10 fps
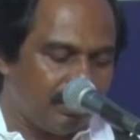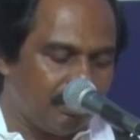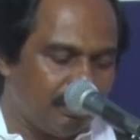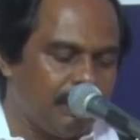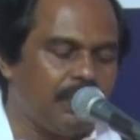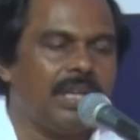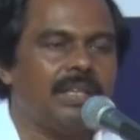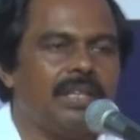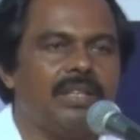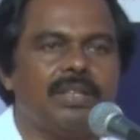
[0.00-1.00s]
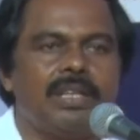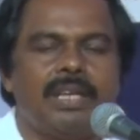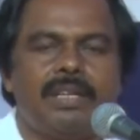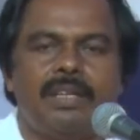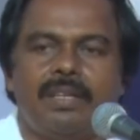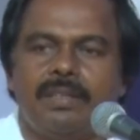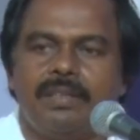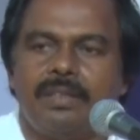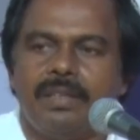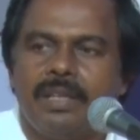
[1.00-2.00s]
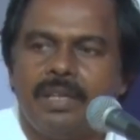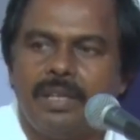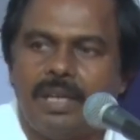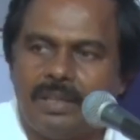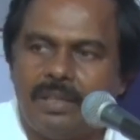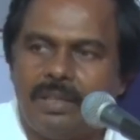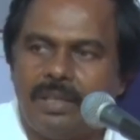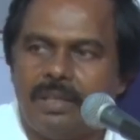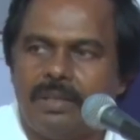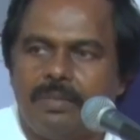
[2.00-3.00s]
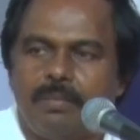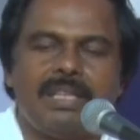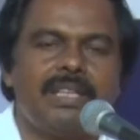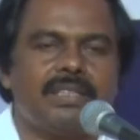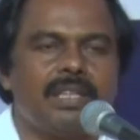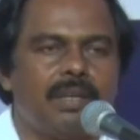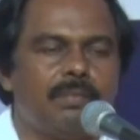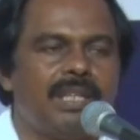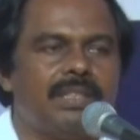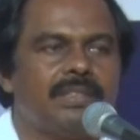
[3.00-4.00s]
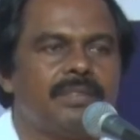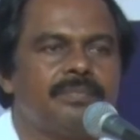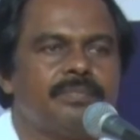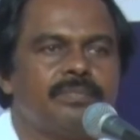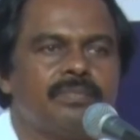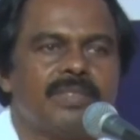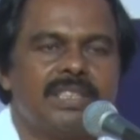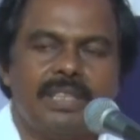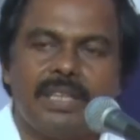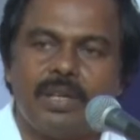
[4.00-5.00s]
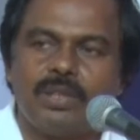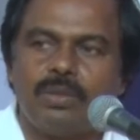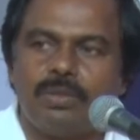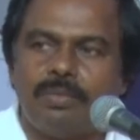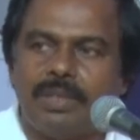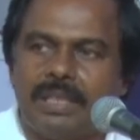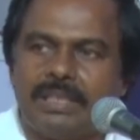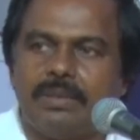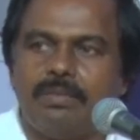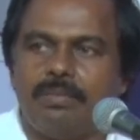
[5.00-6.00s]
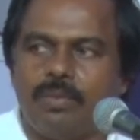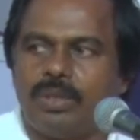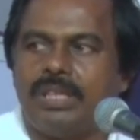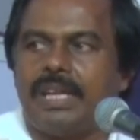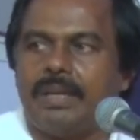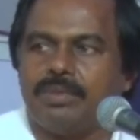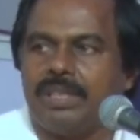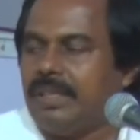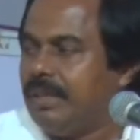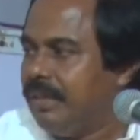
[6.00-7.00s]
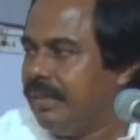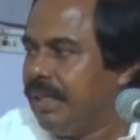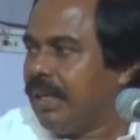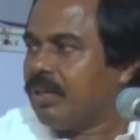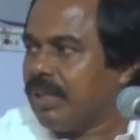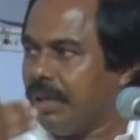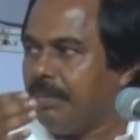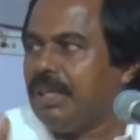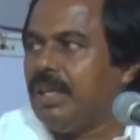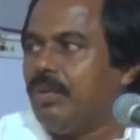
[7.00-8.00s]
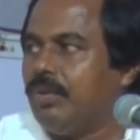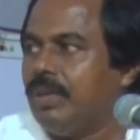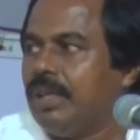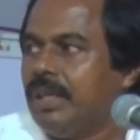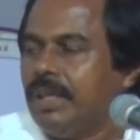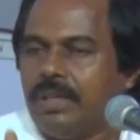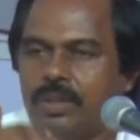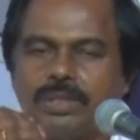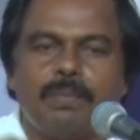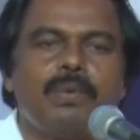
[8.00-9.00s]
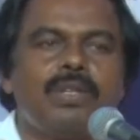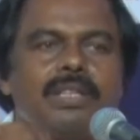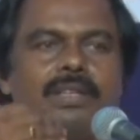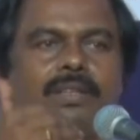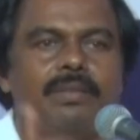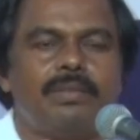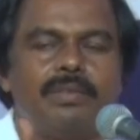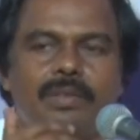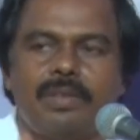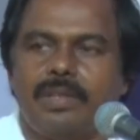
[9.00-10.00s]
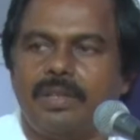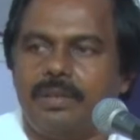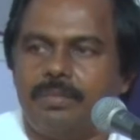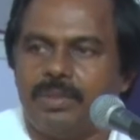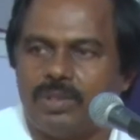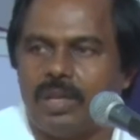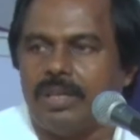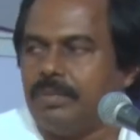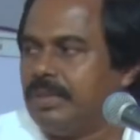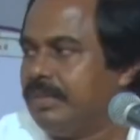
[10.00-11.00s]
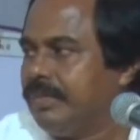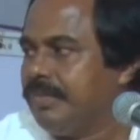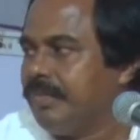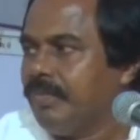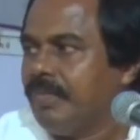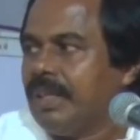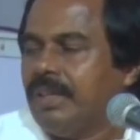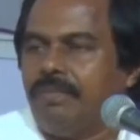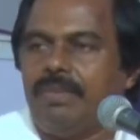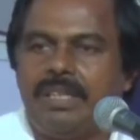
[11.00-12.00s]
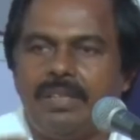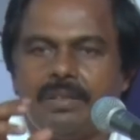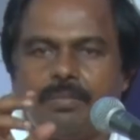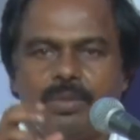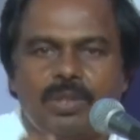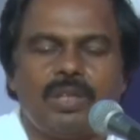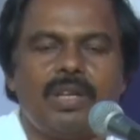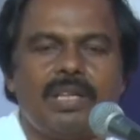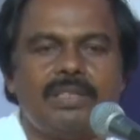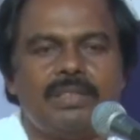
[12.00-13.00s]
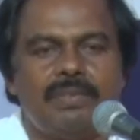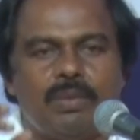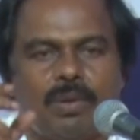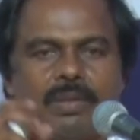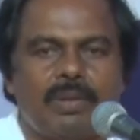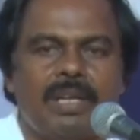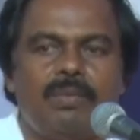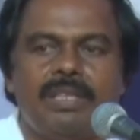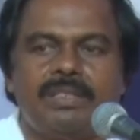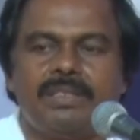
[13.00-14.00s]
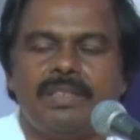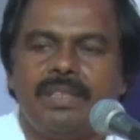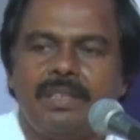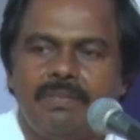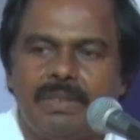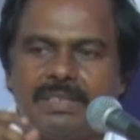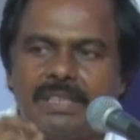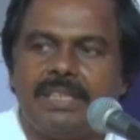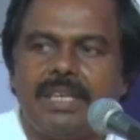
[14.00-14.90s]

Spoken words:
people like Intel and other multinational companies, they are also, it's a good thing I am seeing, they are also coming down to support the startups with the technology, with whatever advice, with seed